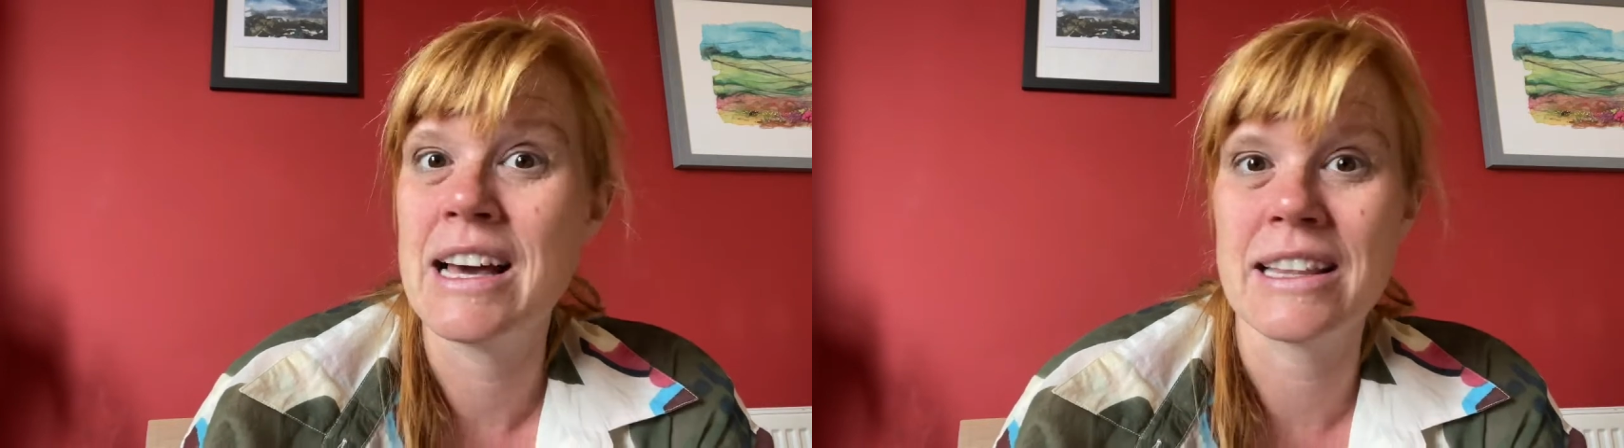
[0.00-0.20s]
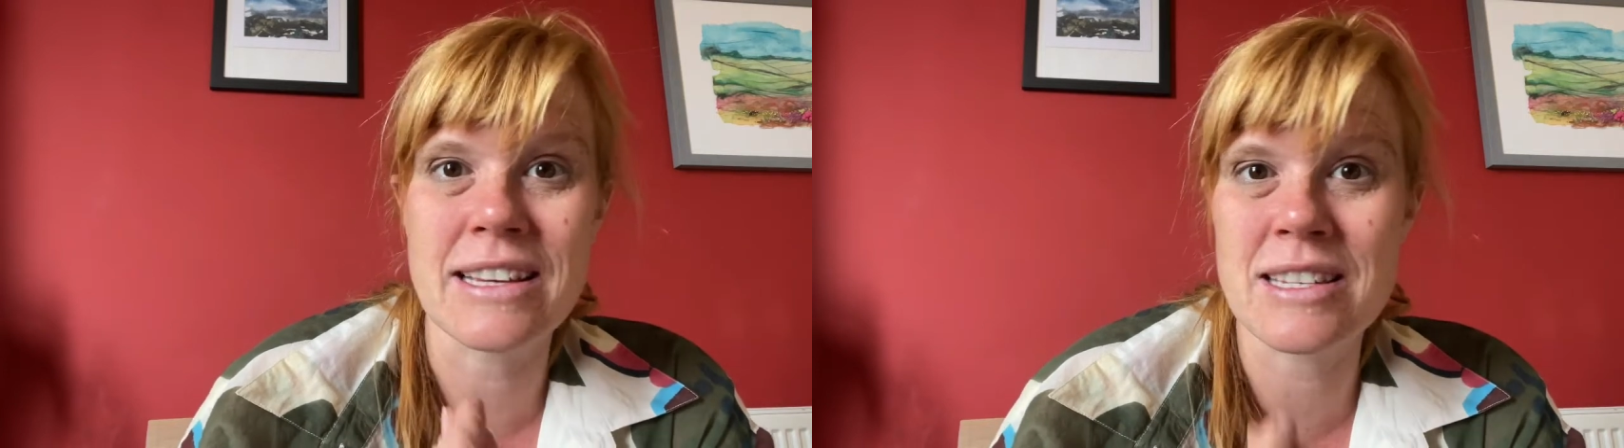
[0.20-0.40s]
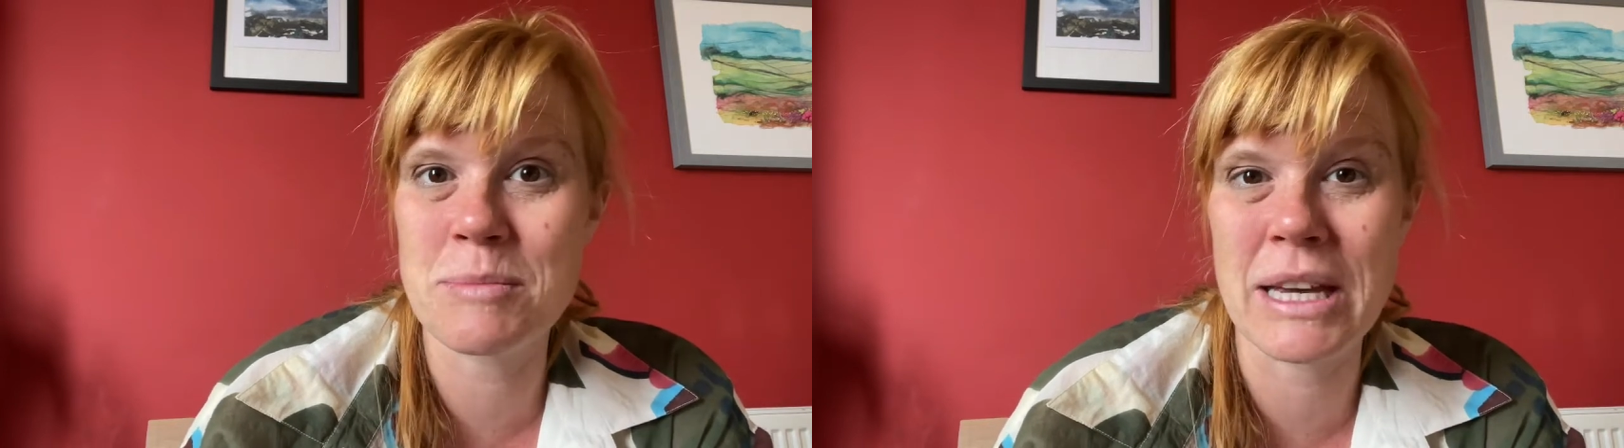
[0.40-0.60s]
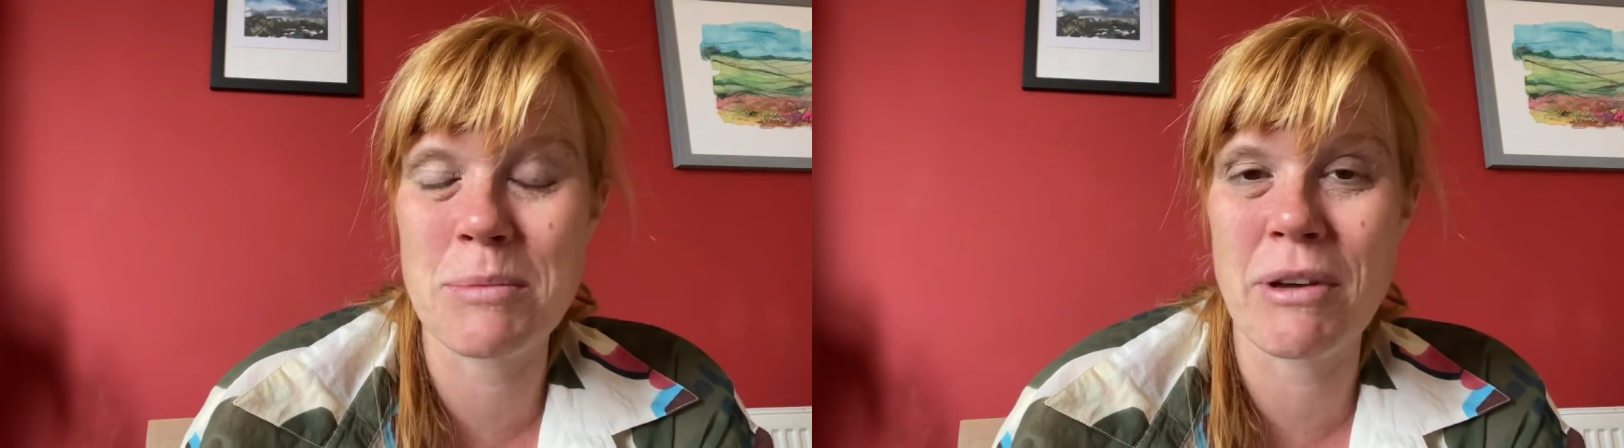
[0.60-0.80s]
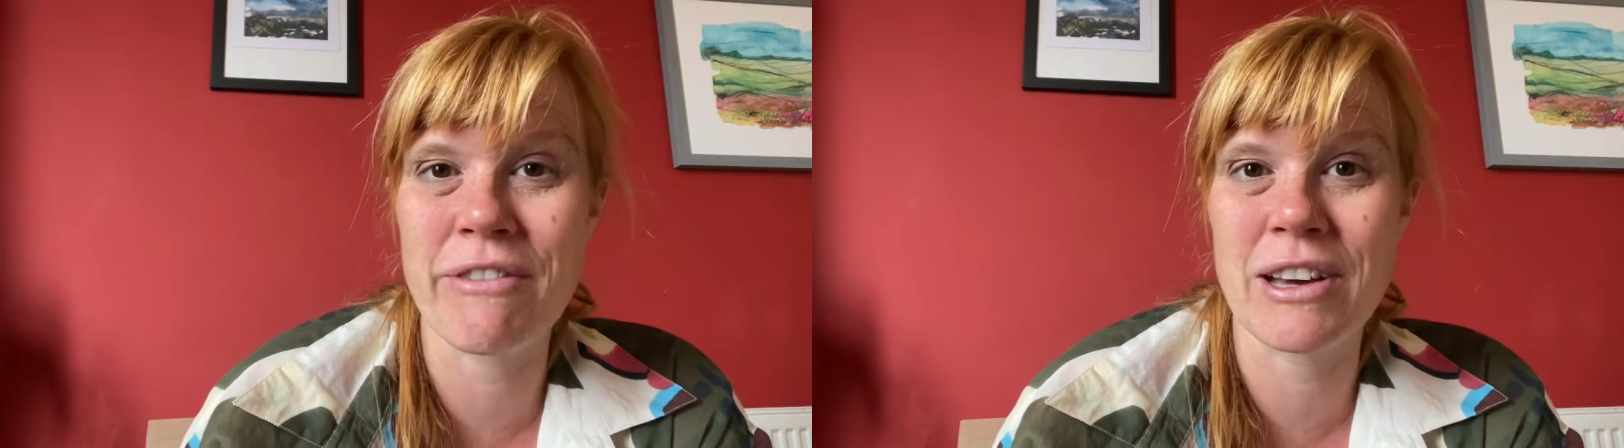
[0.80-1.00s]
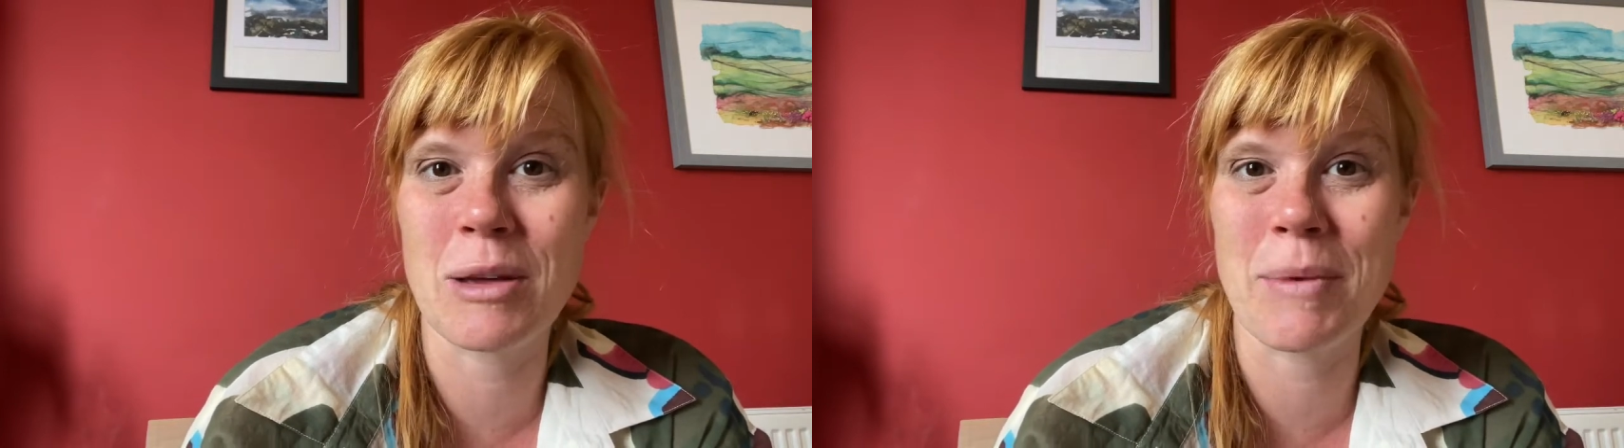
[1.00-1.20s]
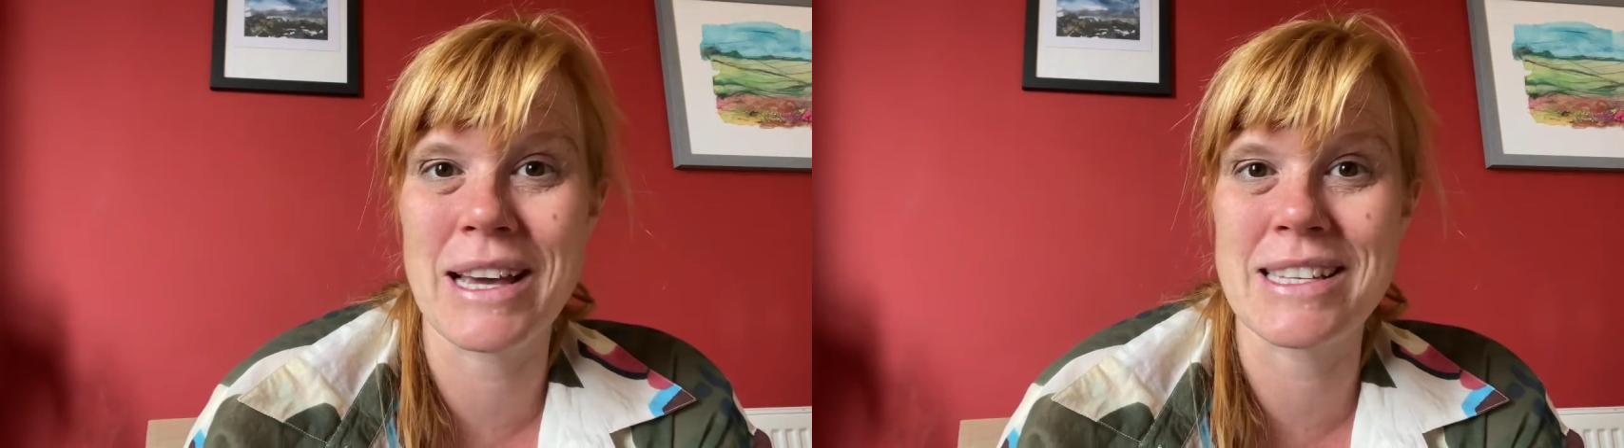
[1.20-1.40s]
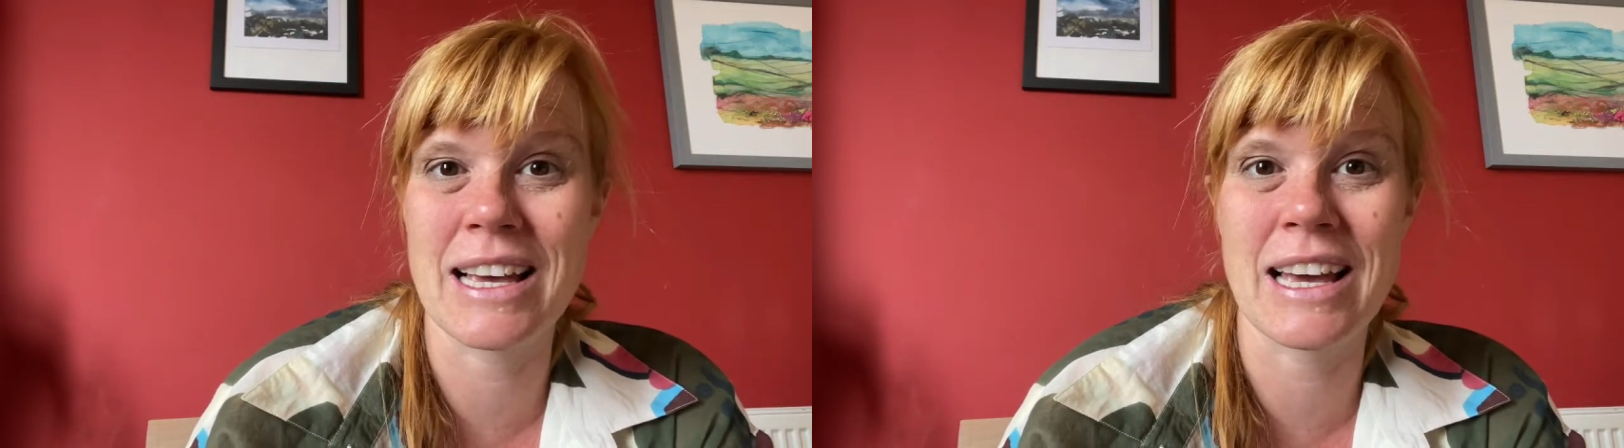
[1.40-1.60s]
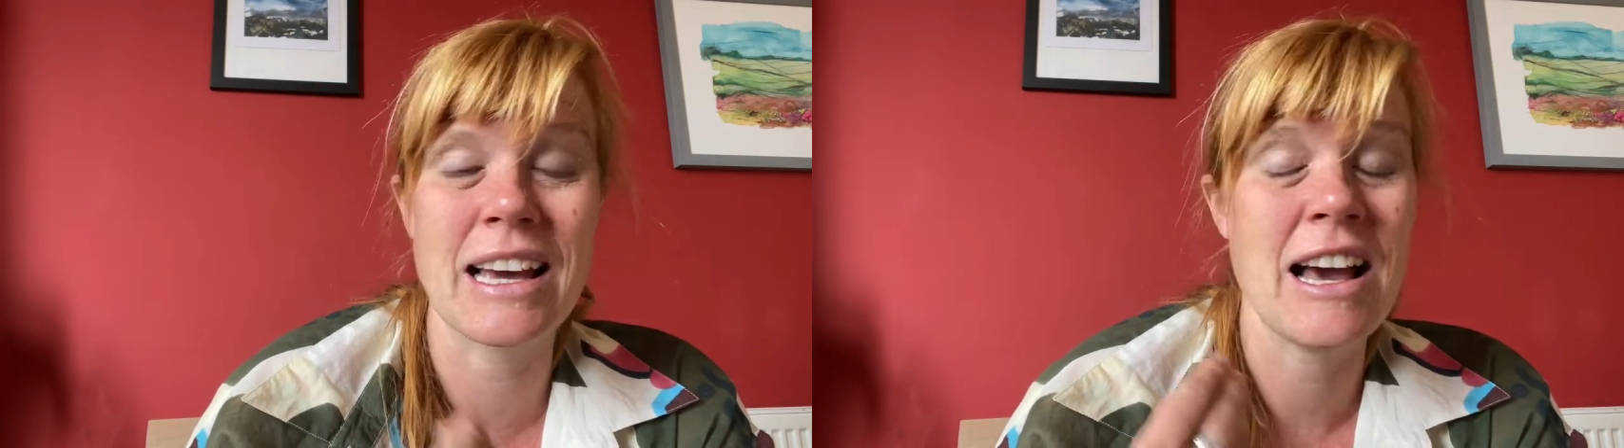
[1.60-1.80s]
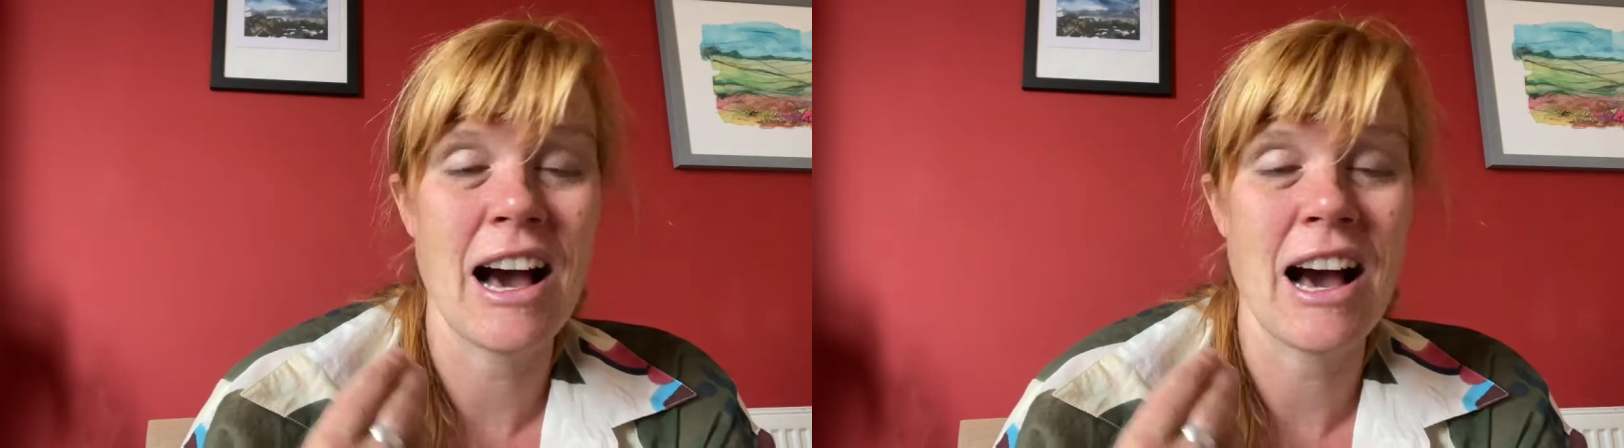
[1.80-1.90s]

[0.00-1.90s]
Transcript: this is making me feel amazing.